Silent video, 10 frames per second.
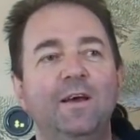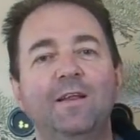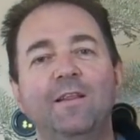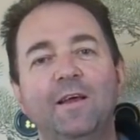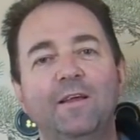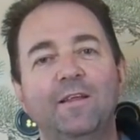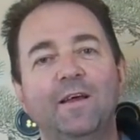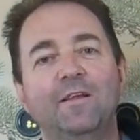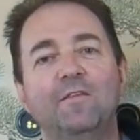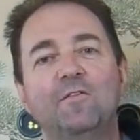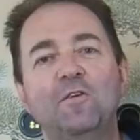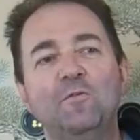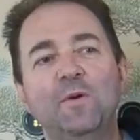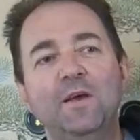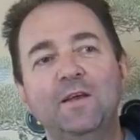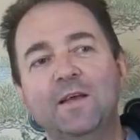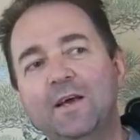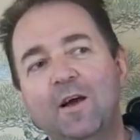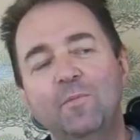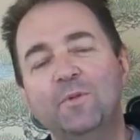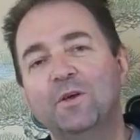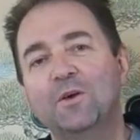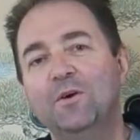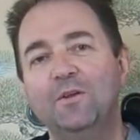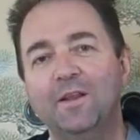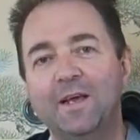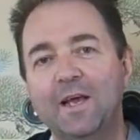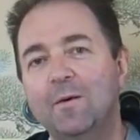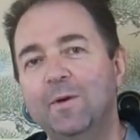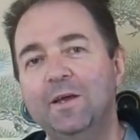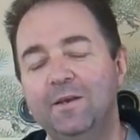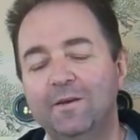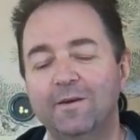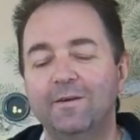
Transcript: and they excuse me, and they open the curtain and they come in, you know.